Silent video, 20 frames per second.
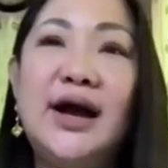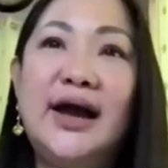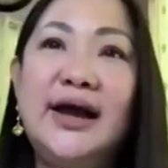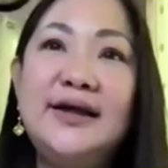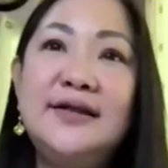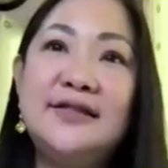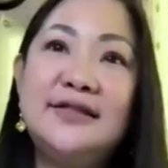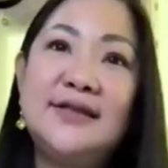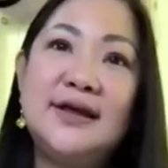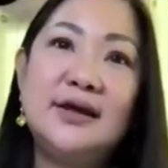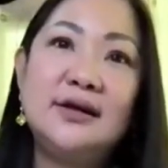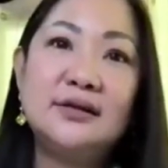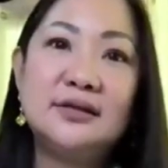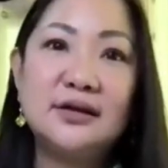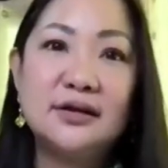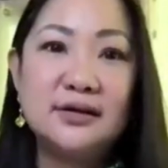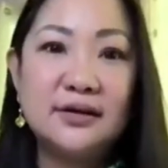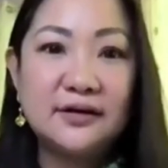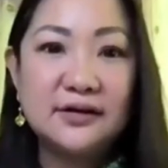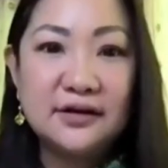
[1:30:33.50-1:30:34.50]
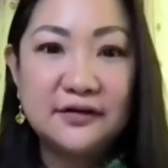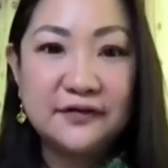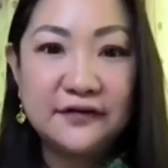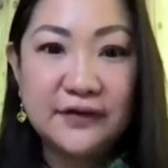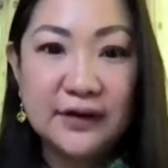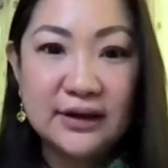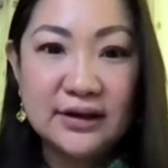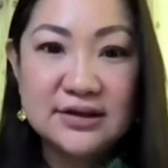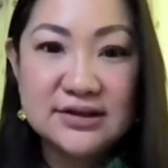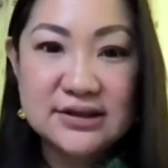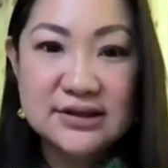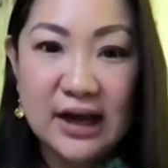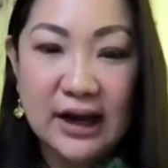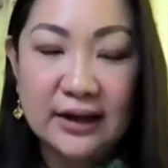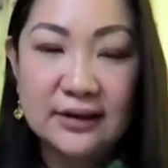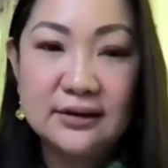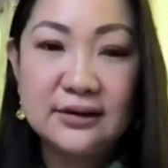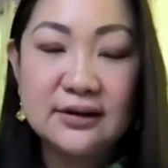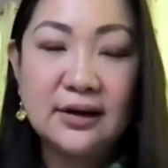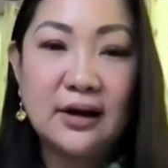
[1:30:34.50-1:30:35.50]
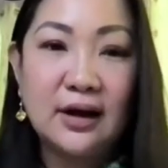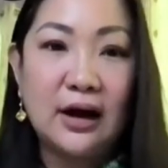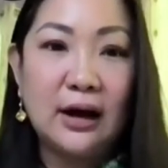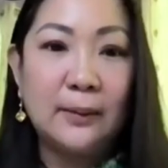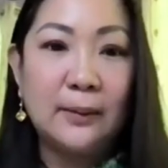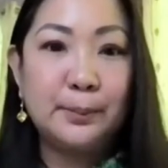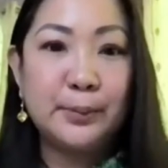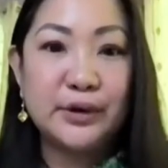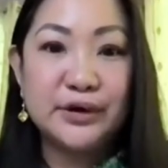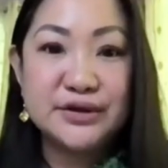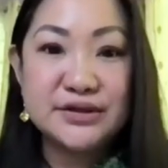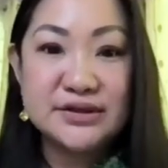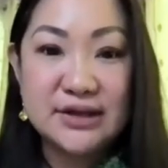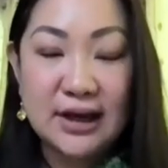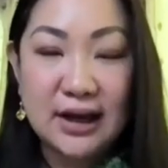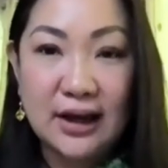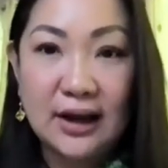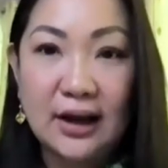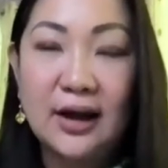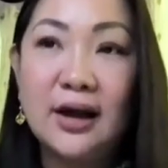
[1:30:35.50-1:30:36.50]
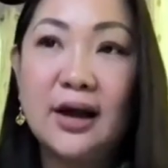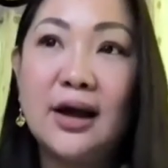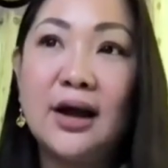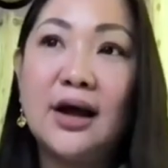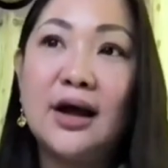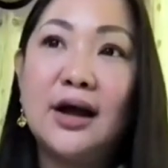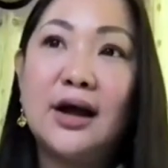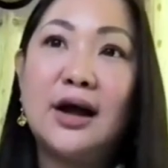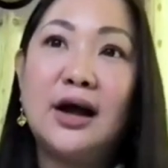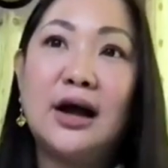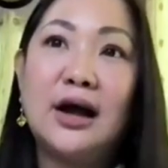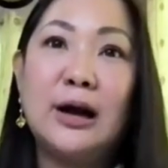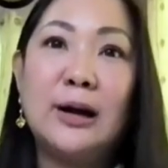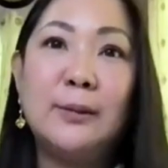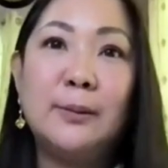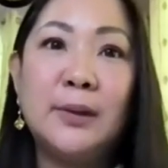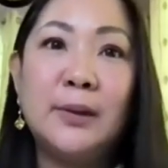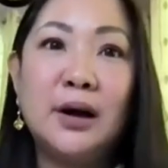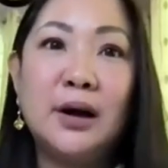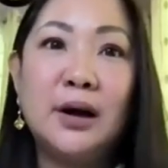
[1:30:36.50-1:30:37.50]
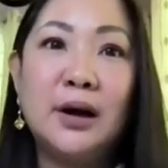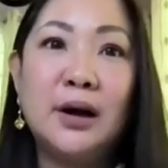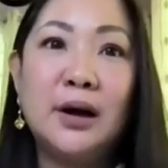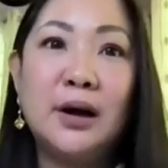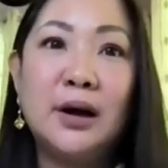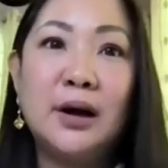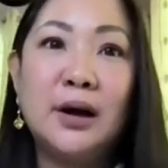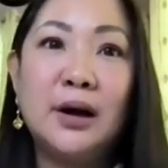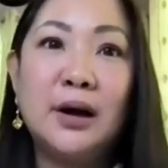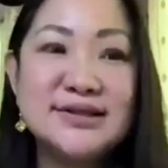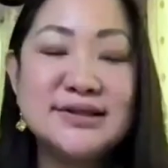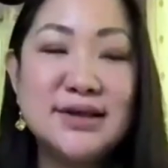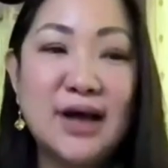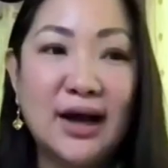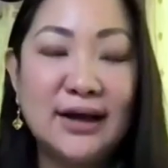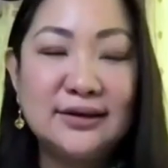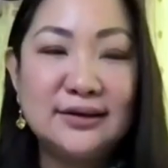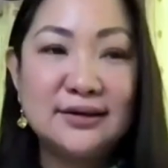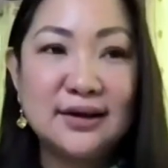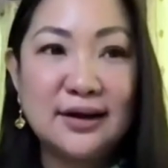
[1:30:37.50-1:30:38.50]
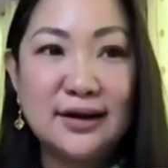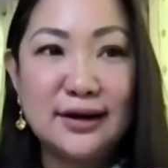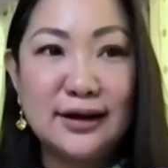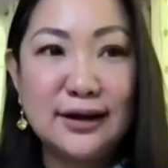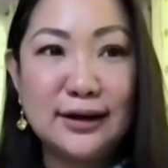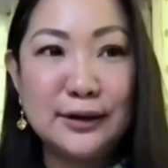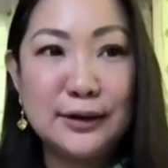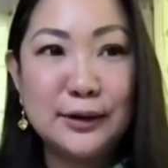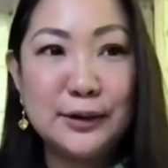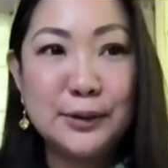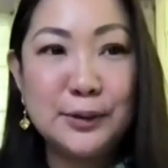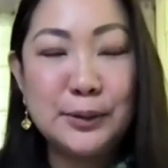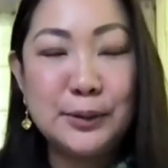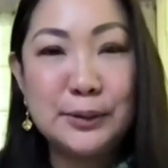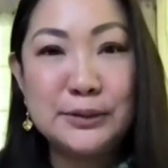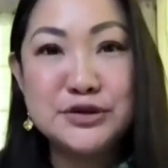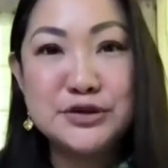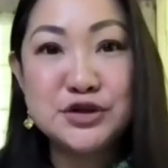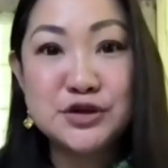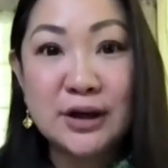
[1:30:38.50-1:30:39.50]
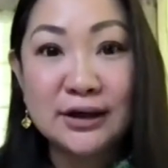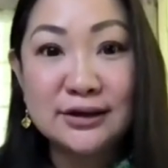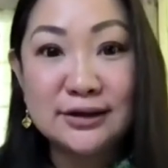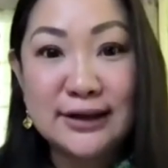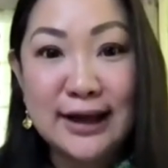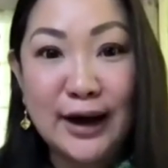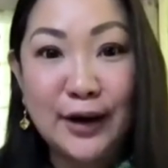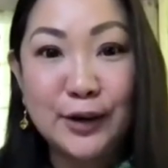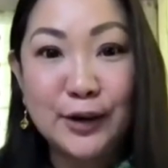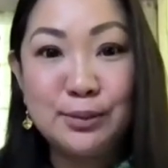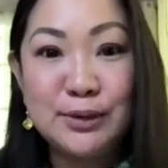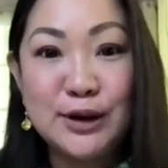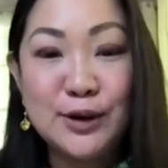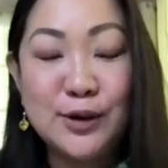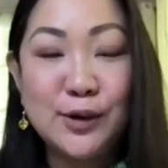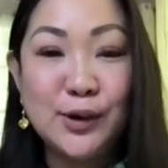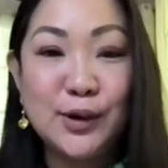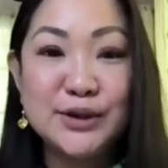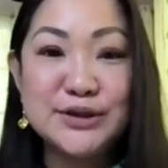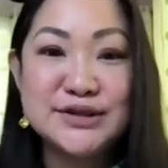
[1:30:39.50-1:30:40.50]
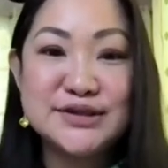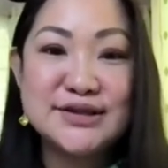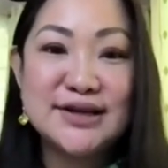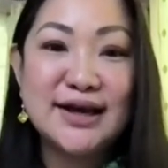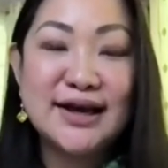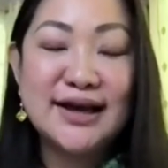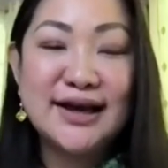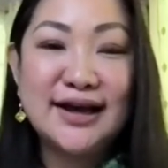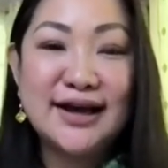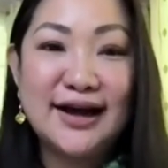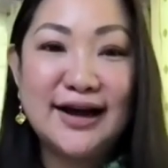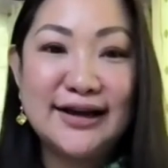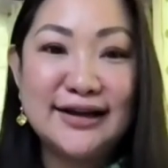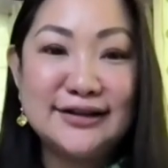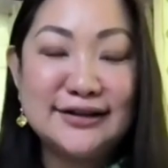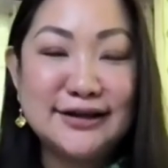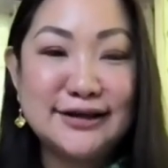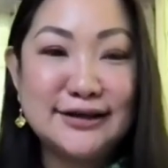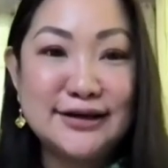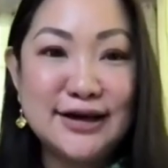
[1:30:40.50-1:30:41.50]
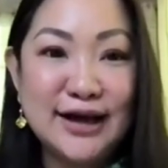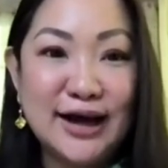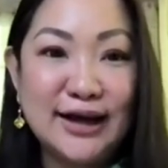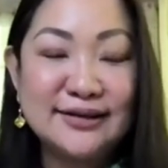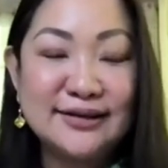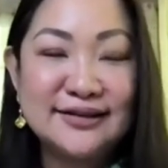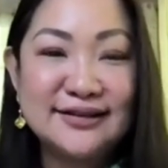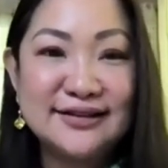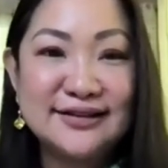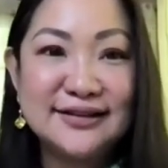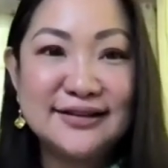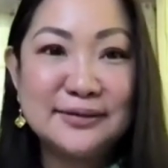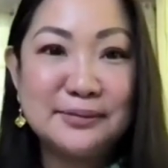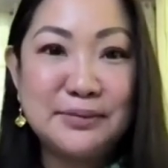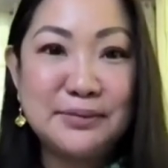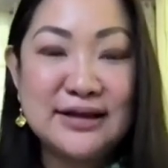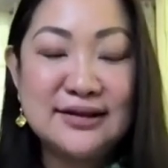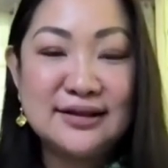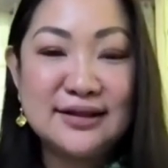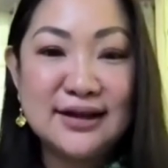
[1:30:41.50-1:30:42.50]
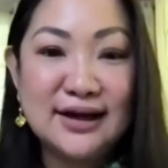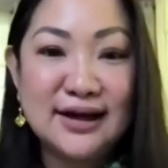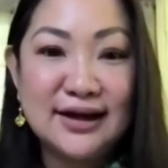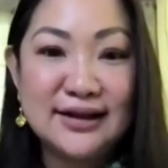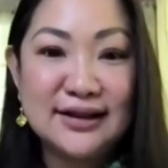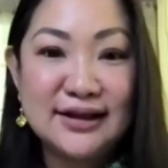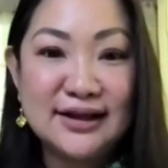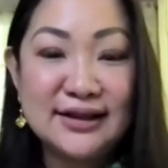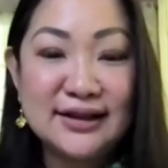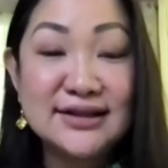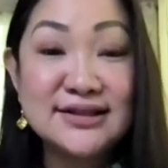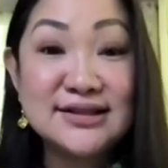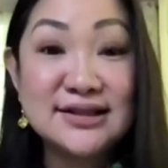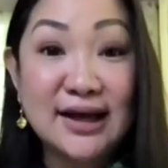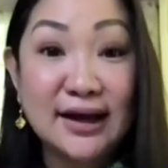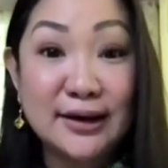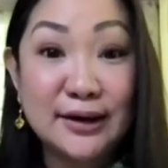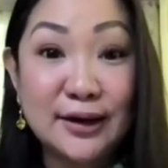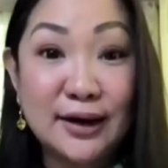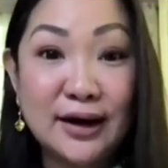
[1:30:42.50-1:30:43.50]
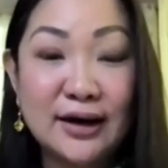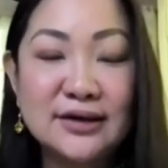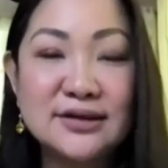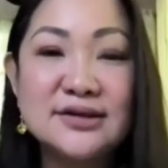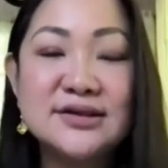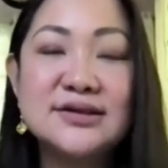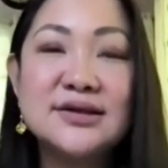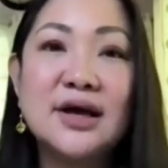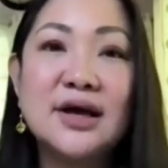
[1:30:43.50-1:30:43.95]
I think that the PhilSAT per se was not struck down because it did not meet the standards.